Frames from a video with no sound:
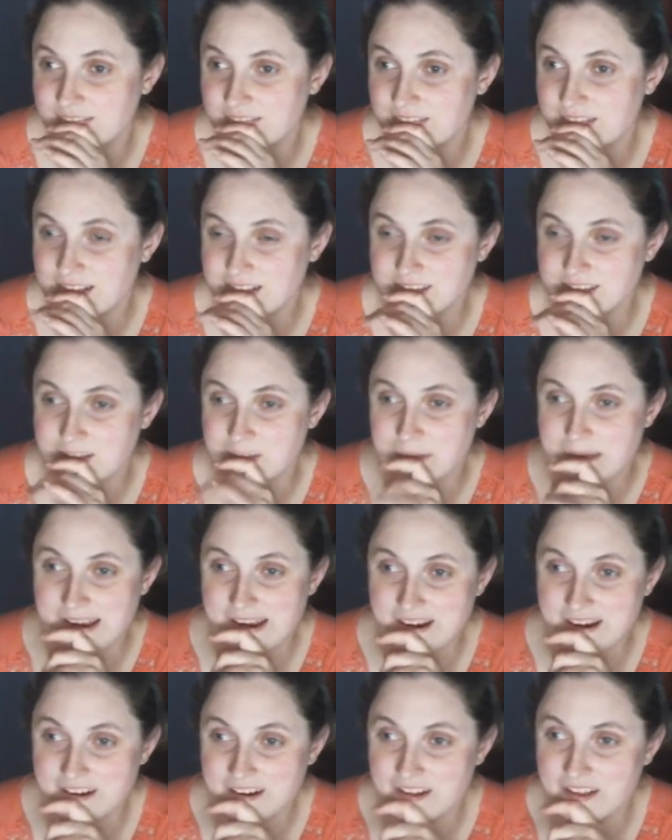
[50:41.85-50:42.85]
That's not my
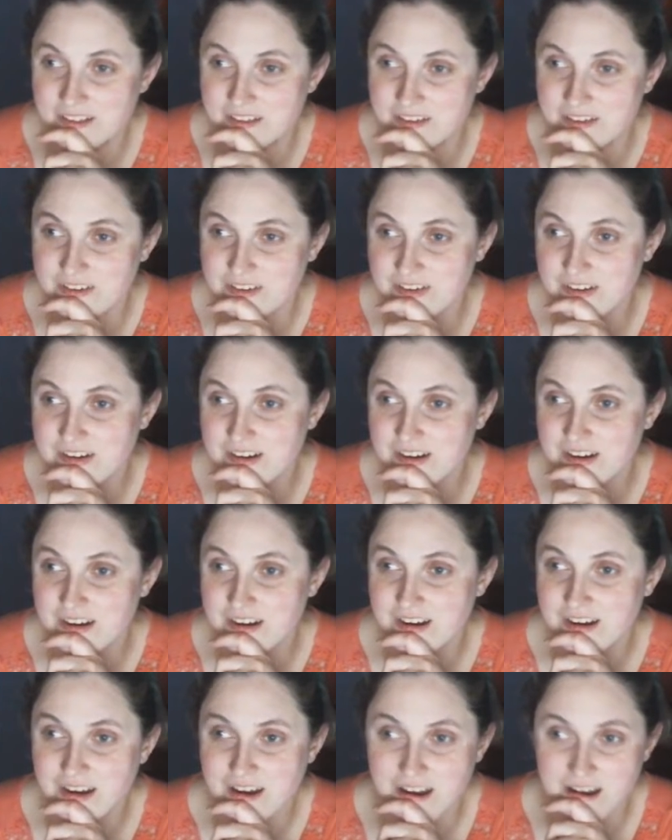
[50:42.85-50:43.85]
hair color,
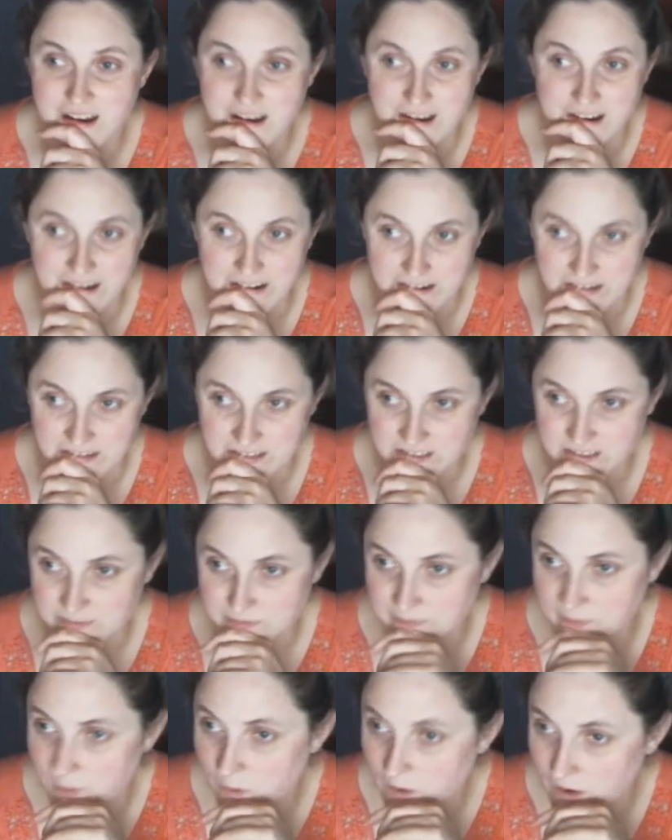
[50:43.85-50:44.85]

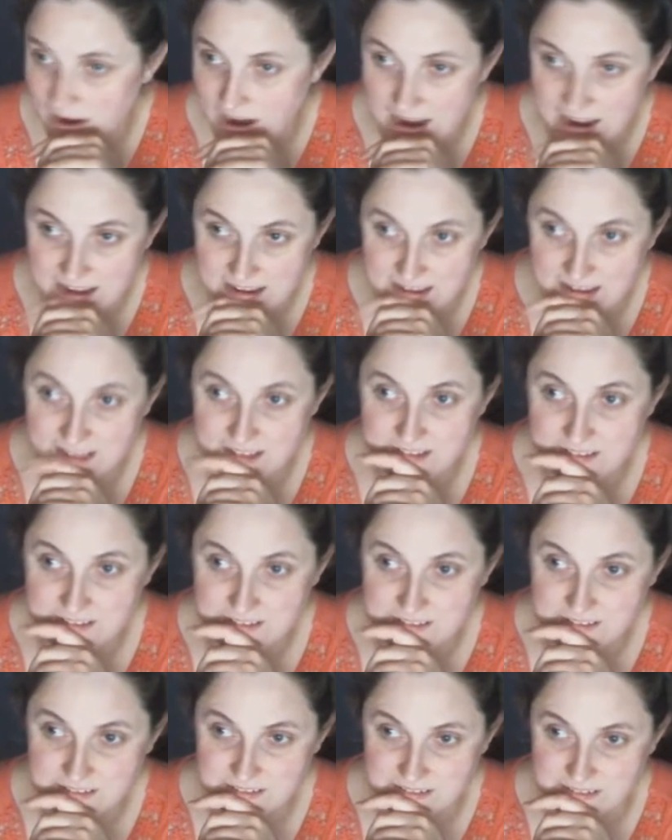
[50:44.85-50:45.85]
or eye
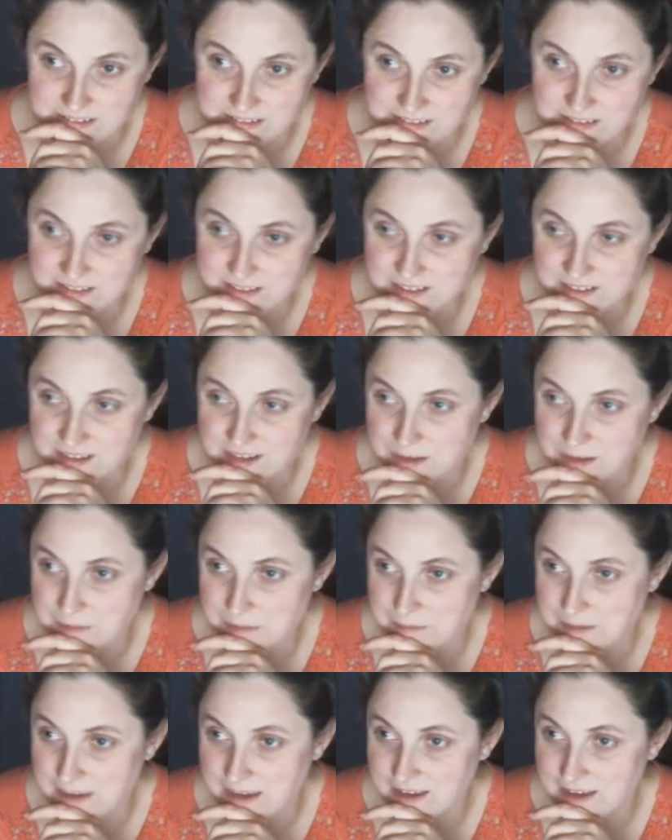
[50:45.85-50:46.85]
color, and not
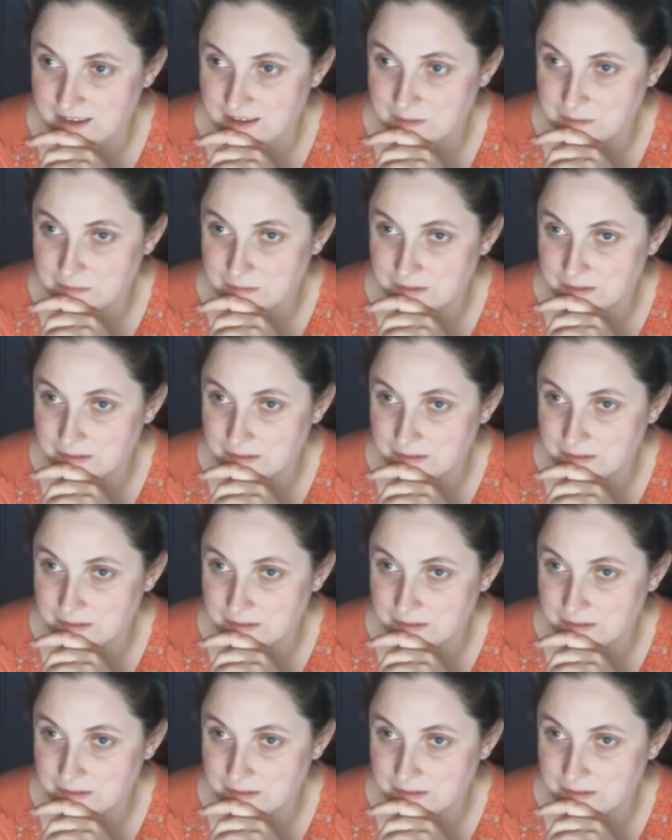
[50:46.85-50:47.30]
my makeup.